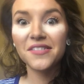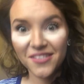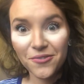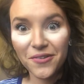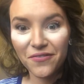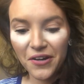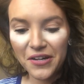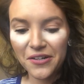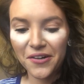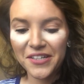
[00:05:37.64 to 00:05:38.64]
to the
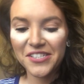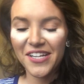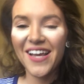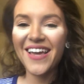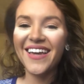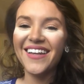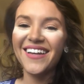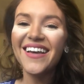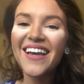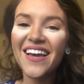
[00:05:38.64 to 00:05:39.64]
very darkest
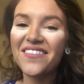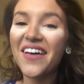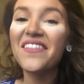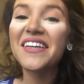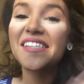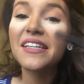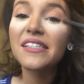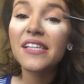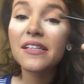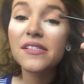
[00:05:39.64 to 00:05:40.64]
shade, if that makes any
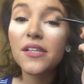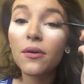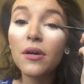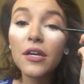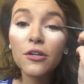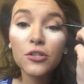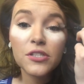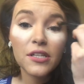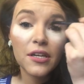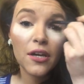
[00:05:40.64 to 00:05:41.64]
sense. So you're
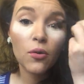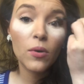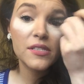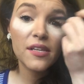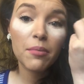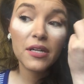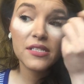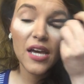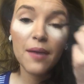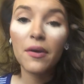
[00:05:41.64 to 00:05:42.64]
just gonna go one step at a
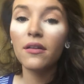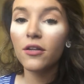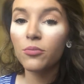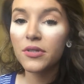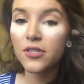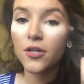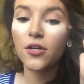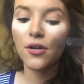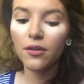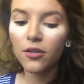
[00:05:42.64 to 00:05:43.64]
time, a little bit
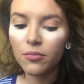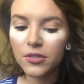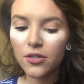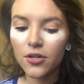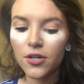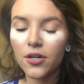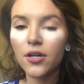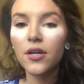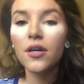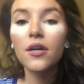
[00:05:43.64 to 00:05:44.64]
darker, a little bit
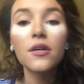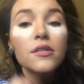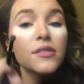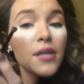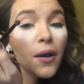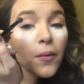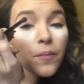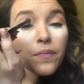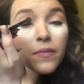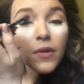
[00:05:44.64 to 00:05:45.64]
darker. So
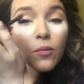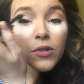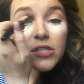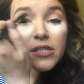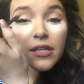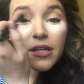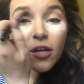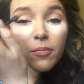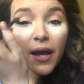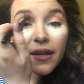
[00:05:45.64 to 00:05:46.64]
we're just gonna
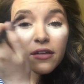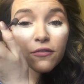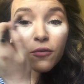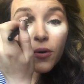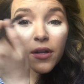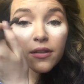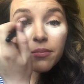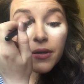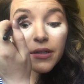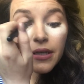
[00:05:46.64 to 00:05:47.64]
go back and
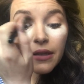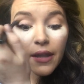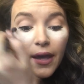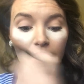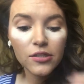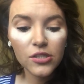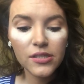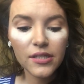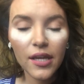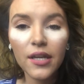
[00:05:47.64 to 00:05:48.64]
forth blending that
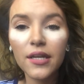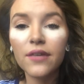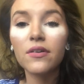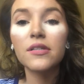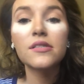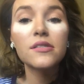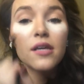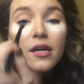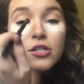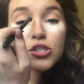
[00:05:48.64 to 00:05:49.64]
just to kind of give us
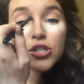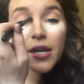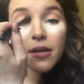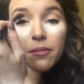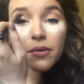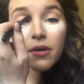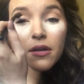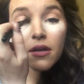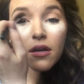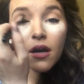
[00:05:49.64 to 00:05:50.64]
a shape
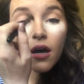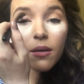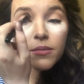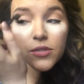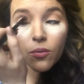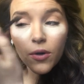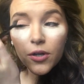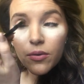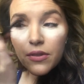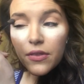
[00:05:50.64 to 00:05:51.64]
to
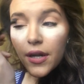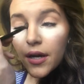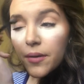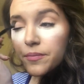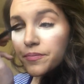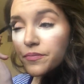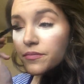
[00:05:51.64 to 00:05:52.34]
work with there.